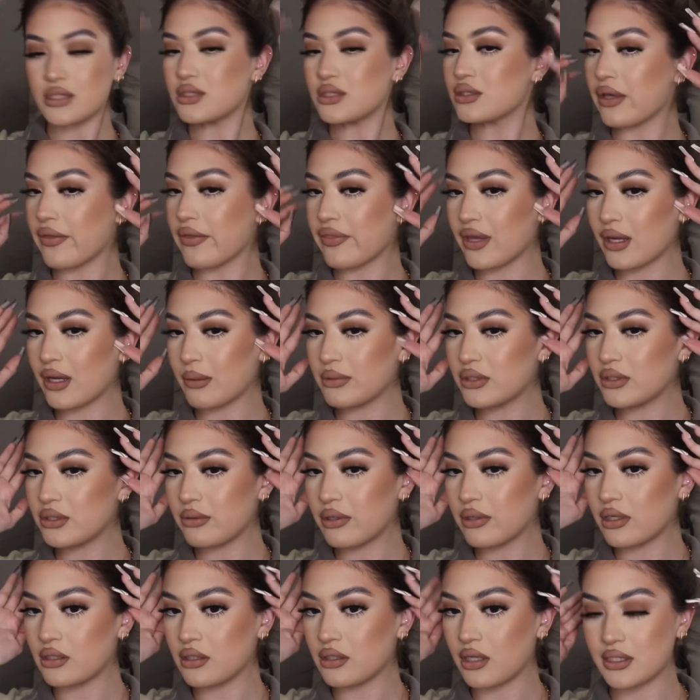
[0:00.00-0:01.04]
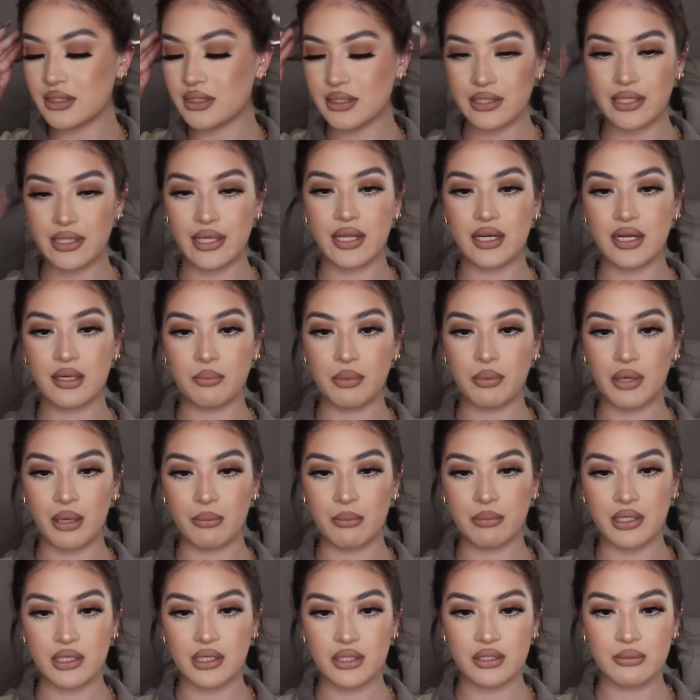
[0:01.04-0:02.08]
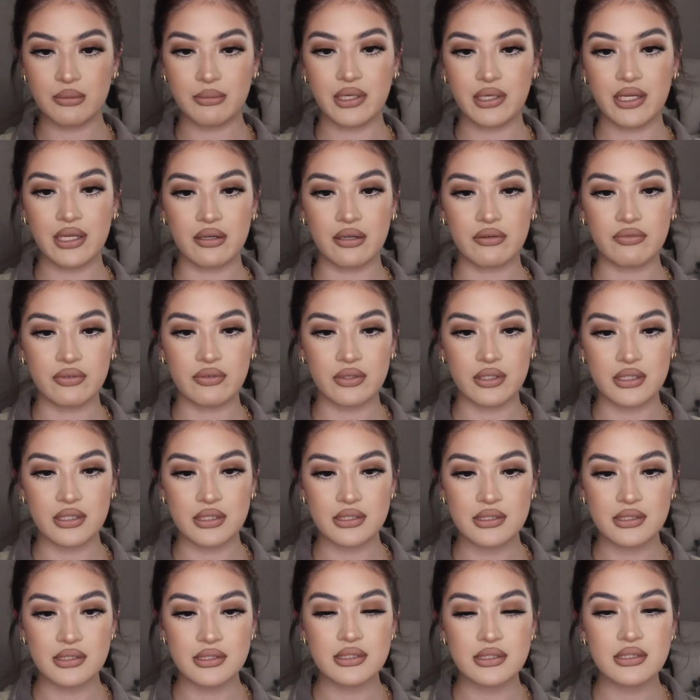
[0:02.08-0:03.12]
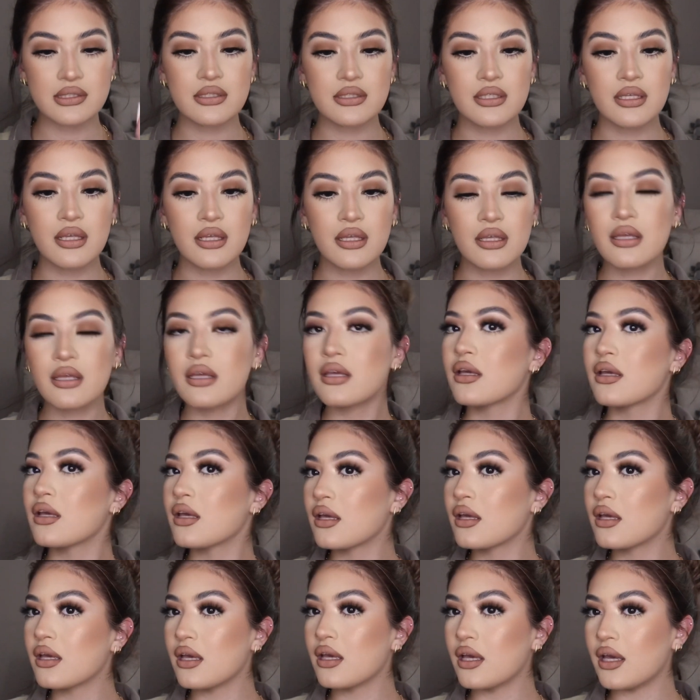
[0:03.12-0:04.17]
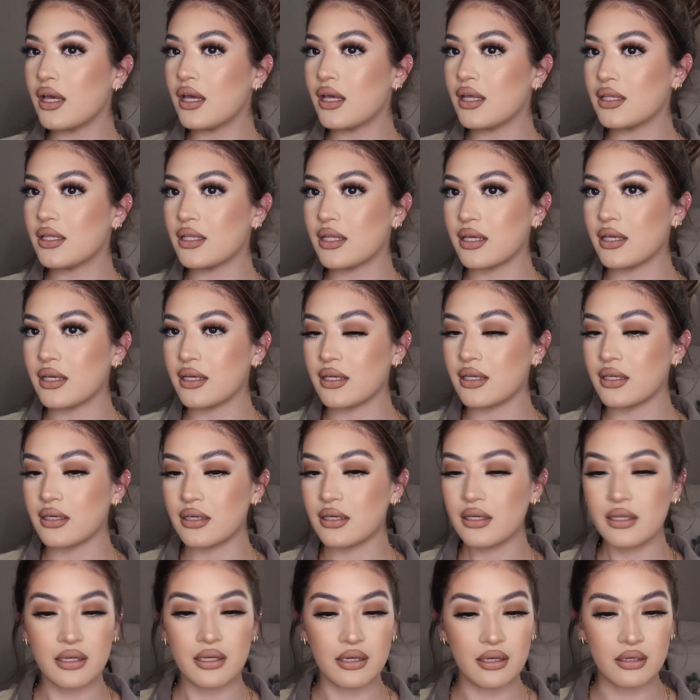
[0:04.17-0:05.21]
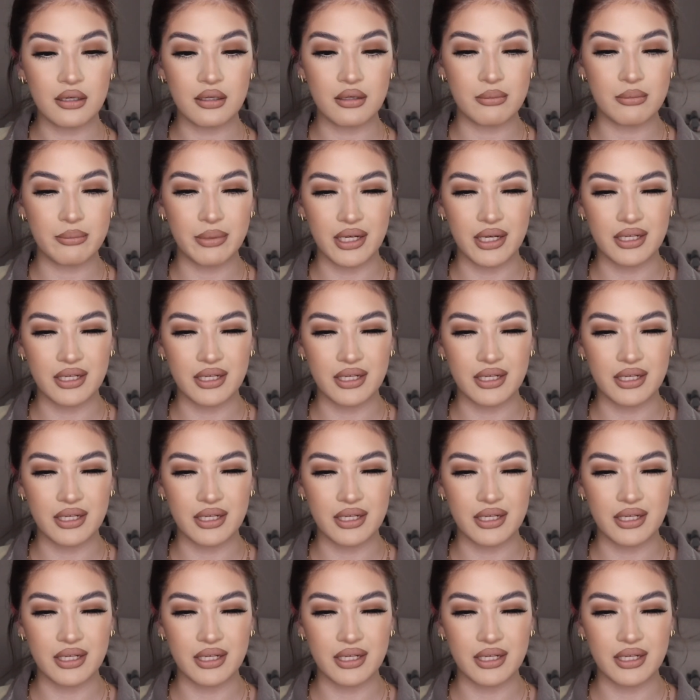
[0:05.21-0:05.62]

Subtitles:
So I think I'm gonna do a gloss at the end, but I'm gonna do my hair first, and then I'll come back